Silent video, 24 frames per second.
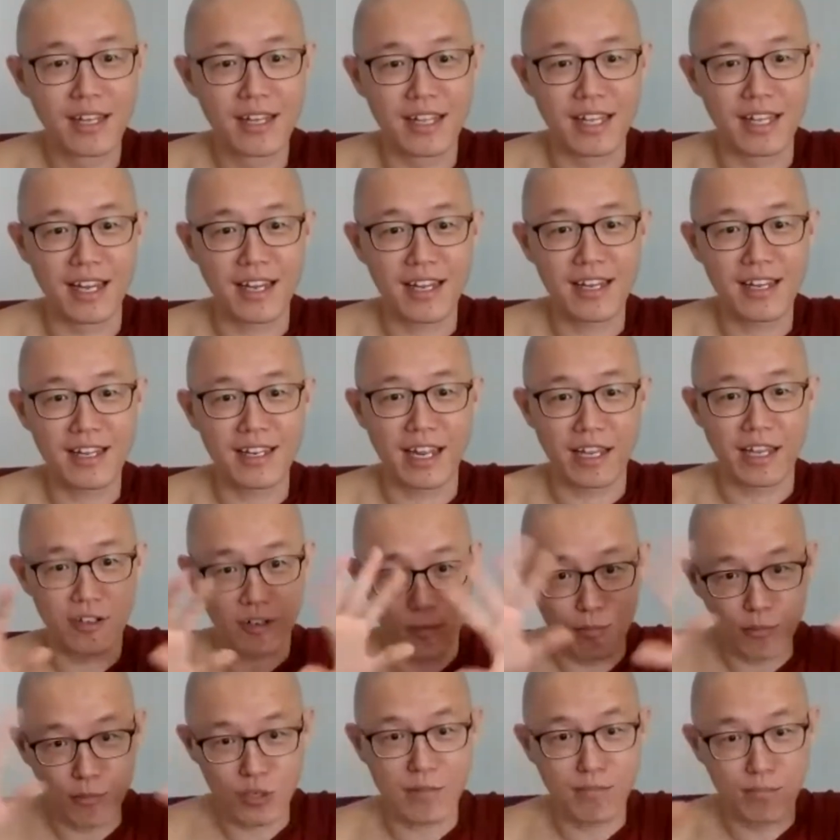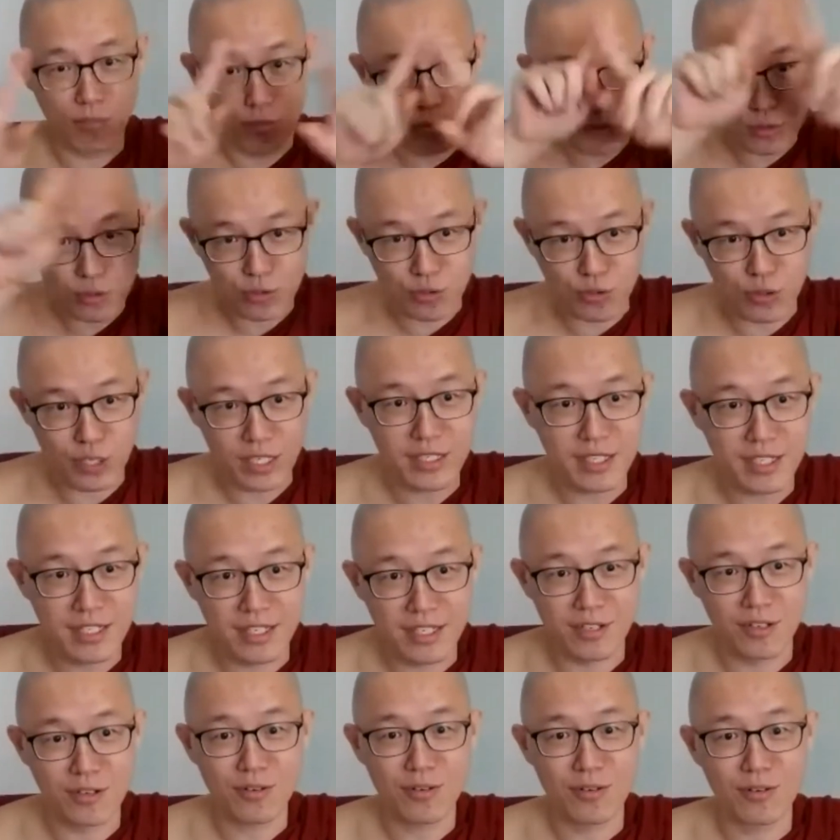Yeah, like computer blue screen,
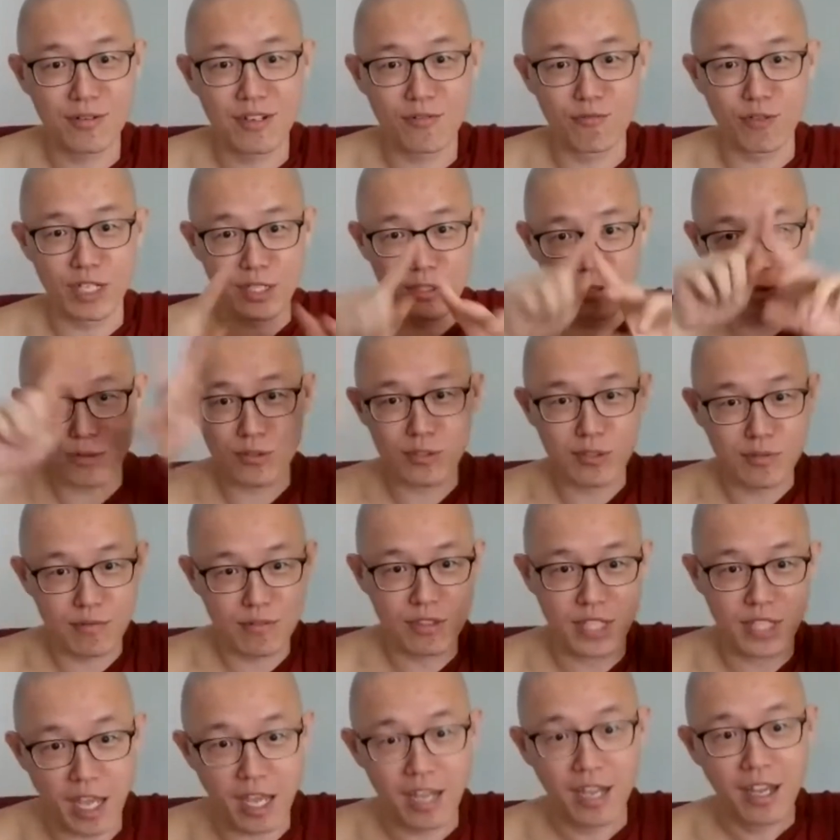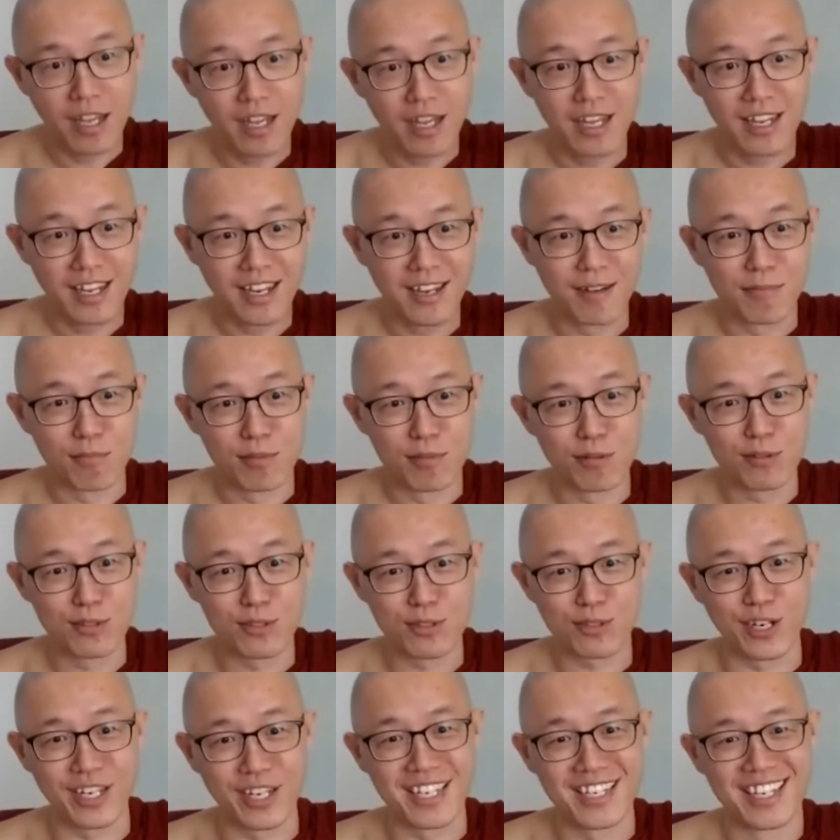you know, Windows, bang, blue
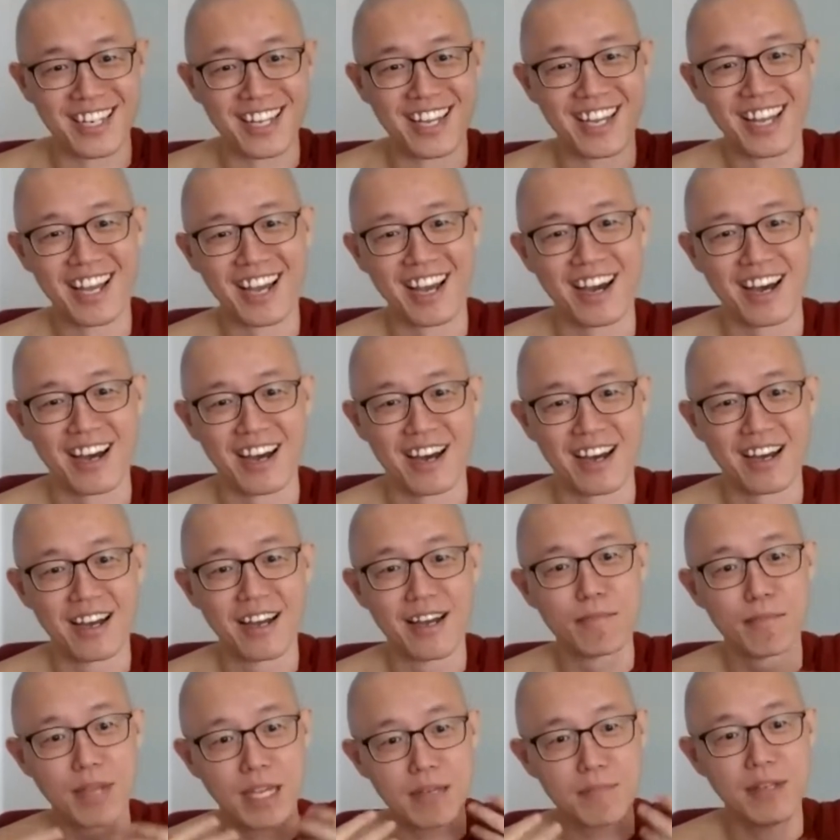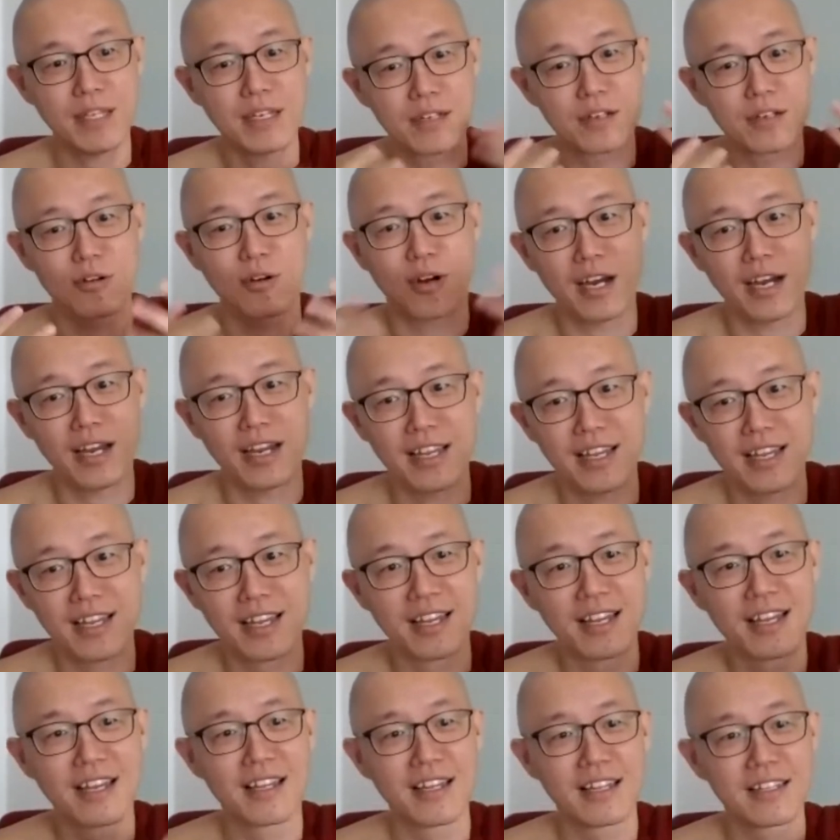screen. Baby cry
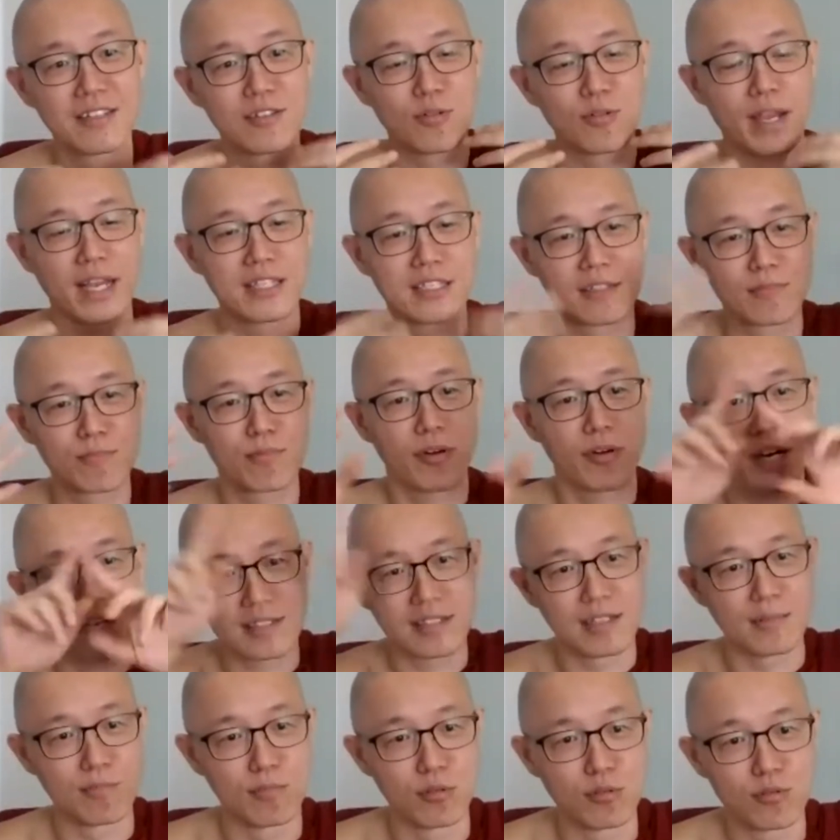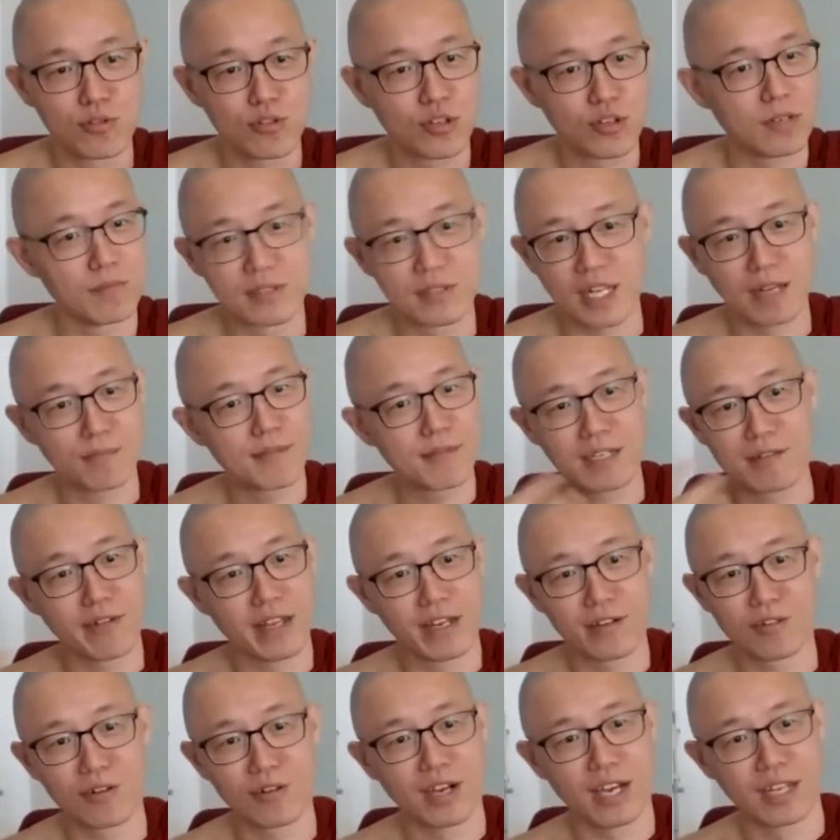to express the blue screen. Something
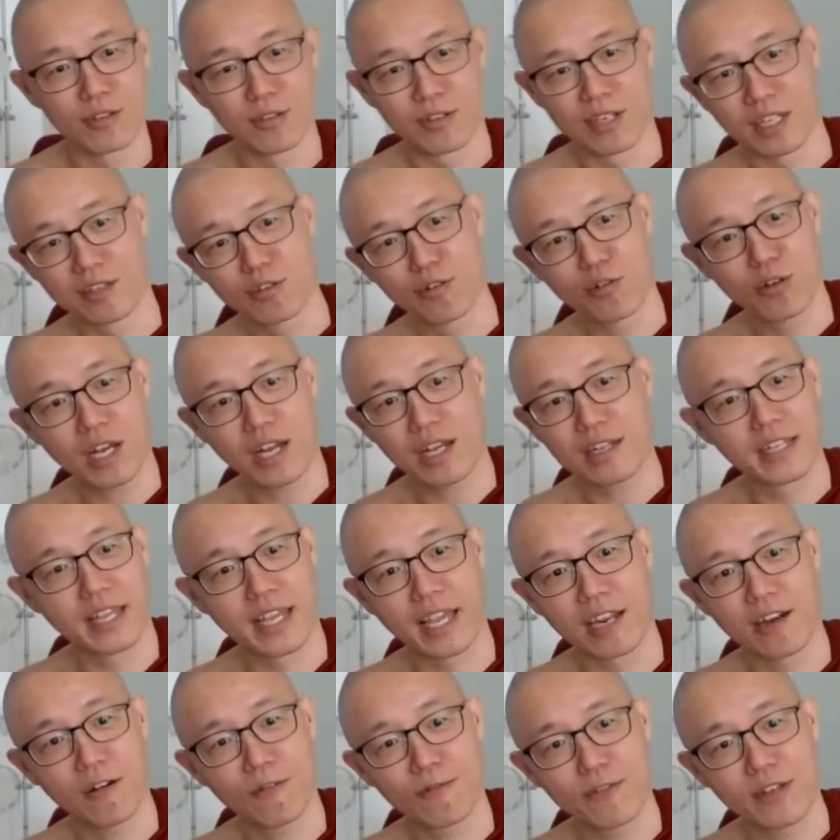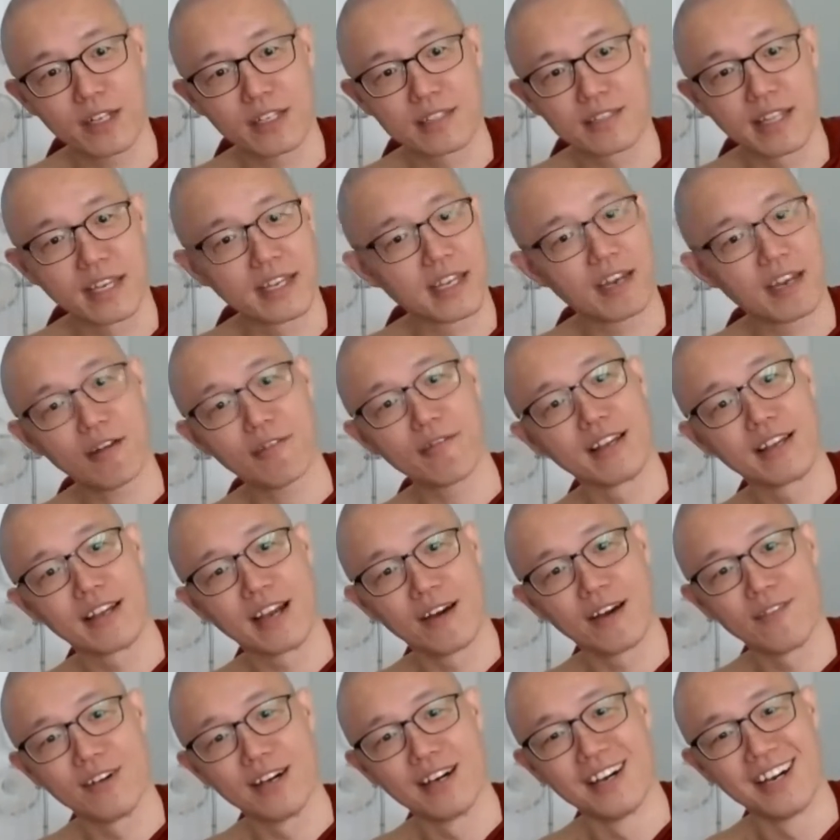went wrong. They cannot fix, they cannot
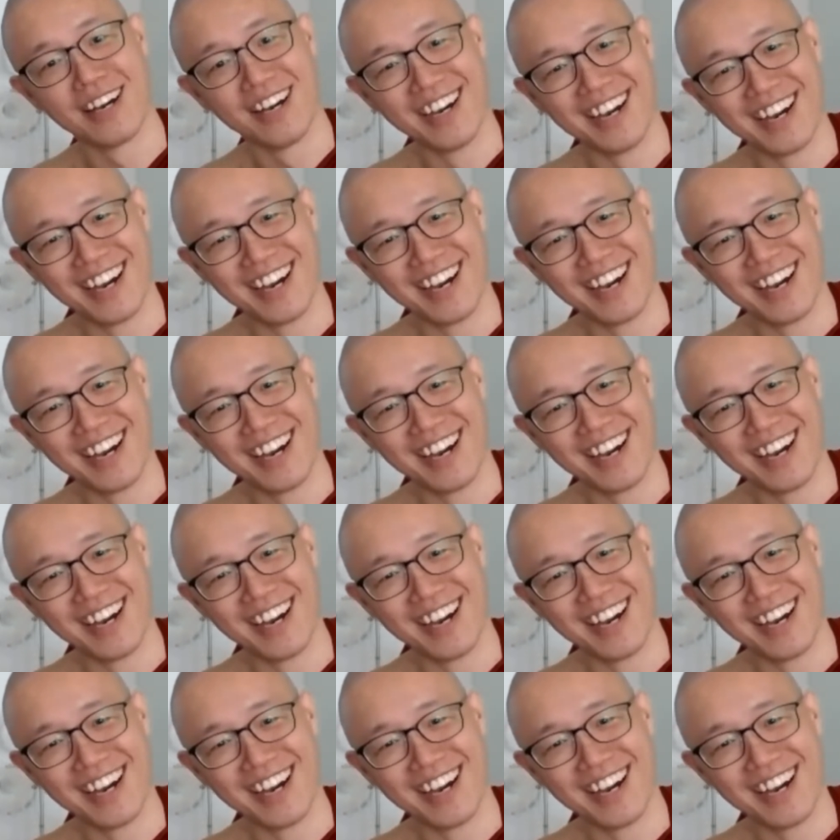recover.